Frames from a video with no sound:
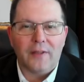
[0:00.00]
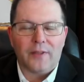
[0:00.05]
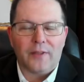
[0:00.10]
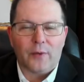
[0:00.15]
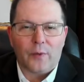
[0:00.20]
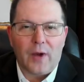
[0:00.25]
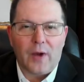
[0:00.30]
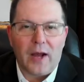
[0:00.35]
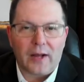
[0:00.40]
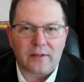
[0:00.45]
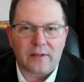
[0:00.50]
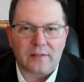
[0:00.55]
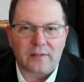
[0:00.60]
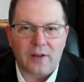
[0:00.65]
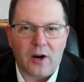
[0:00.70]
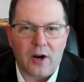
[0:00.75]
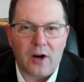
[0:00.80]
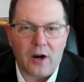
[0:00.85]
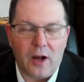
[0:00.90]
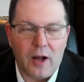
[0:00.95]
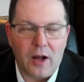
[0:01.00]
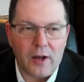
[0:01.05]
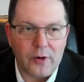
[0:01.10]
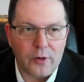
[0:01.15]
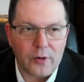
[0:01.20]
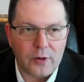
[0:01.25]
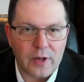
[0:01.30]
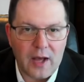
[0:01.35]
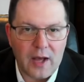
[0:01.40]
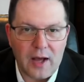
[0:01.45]
the Rockstar
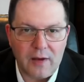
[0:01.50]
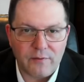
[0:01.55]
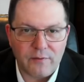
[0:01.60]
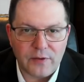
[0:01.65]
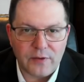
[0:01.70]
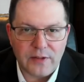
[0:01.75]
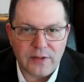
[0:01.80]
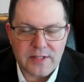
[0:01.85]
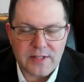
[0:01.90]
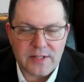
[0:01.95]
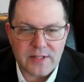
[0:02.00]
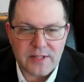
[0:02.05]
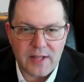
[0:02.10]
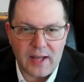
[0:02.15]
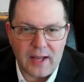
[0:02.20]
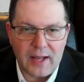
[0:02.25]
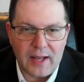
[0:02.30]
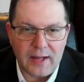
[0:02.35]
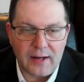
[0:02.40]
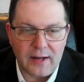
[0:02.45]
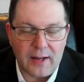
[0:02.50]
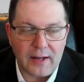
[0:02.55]
Auto Conference and,